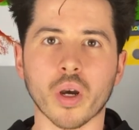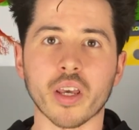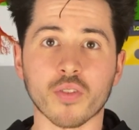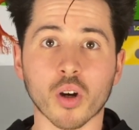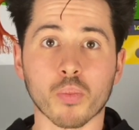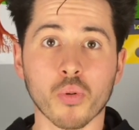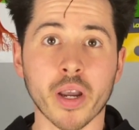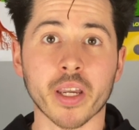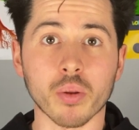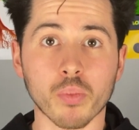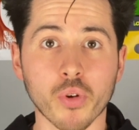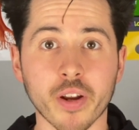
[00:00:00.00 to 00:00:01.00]
you've got Brighton
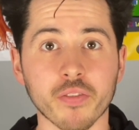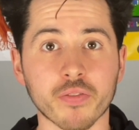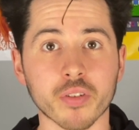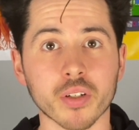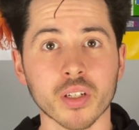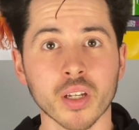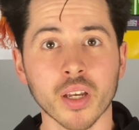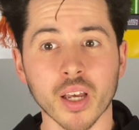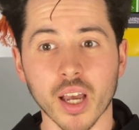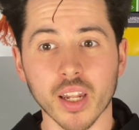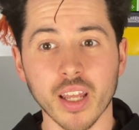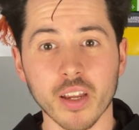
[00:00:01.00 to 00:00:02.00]
and Brentford,
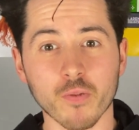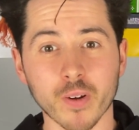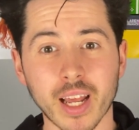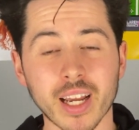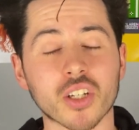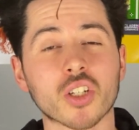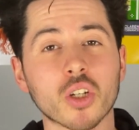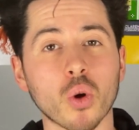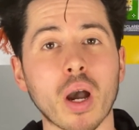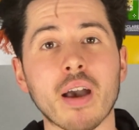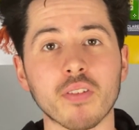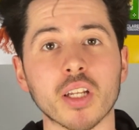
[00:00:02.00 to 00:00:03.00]
and they rely so
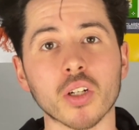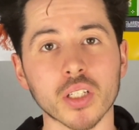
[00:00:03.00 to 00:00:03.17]
heavily on